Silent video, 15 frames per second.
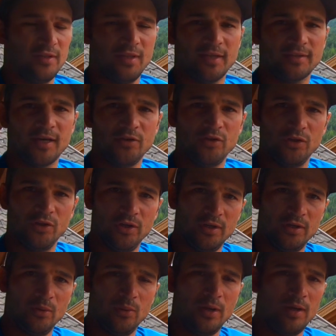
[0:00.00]
That's how you're
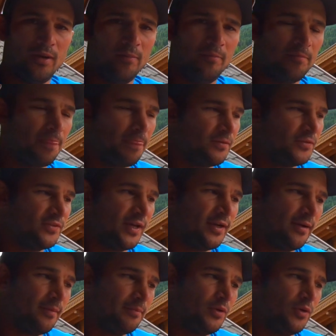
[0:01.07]
gonna set
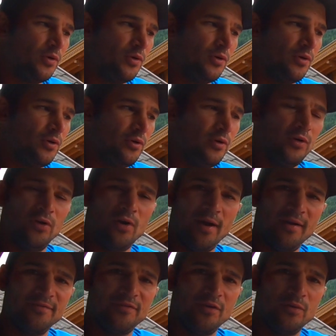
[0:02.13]
up your
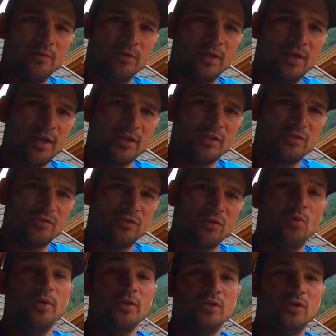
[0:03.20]
iPhone connections
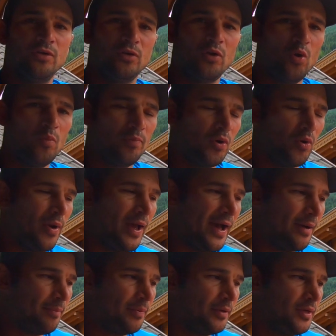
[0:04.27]
going to your GoPro
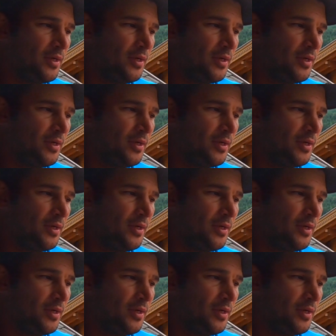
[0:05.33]
app.